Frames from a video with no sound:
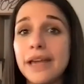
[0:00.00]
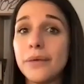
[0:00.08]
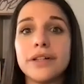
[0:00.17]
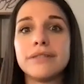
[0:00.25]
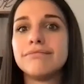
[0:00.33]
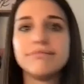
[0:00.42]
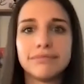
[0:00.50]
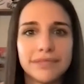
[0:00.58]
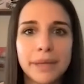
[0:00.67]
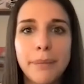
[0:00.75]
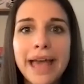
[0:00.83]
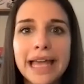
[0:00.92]
It will
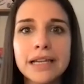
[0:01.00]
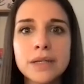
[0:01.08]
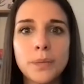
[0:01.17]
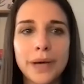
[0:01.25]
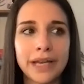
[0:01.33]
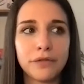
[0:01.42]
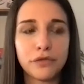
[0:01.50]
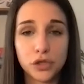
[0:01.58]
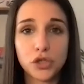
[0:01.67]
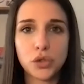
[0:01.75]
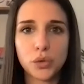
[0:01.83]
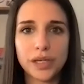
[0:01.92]
depend, but for
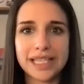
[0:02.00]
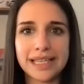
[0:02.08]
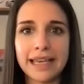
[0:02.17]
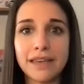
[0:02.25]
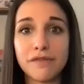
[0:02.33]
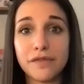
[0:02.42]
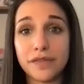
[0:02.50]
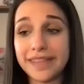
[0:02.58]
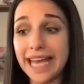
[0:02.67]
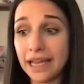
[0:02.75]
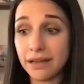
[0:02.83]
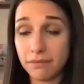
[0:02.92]
sure, it's like if
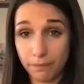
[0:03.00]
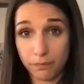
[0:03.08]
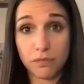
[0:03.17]
that